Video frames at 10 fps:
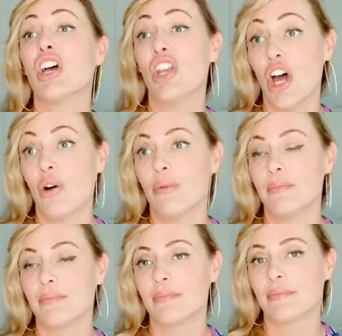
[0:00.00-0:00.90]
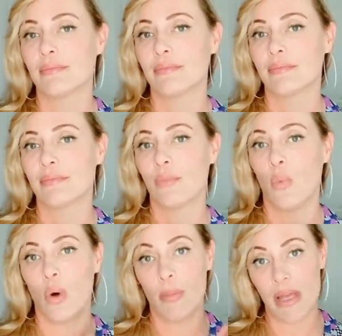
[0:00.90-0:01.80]
no.
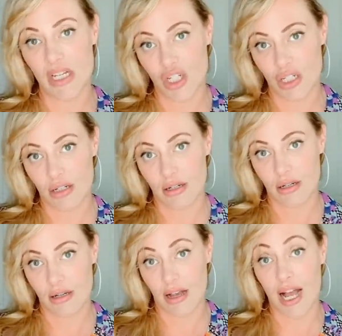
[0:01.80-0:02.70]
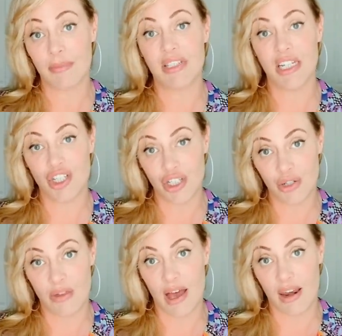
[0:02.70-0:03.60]
Well, bitch, I'm teaching
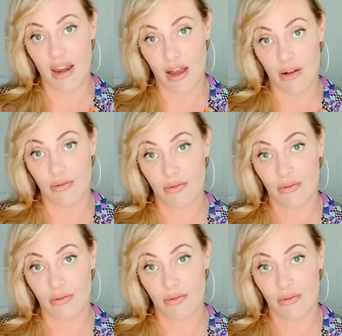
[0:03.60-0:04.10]
you that now,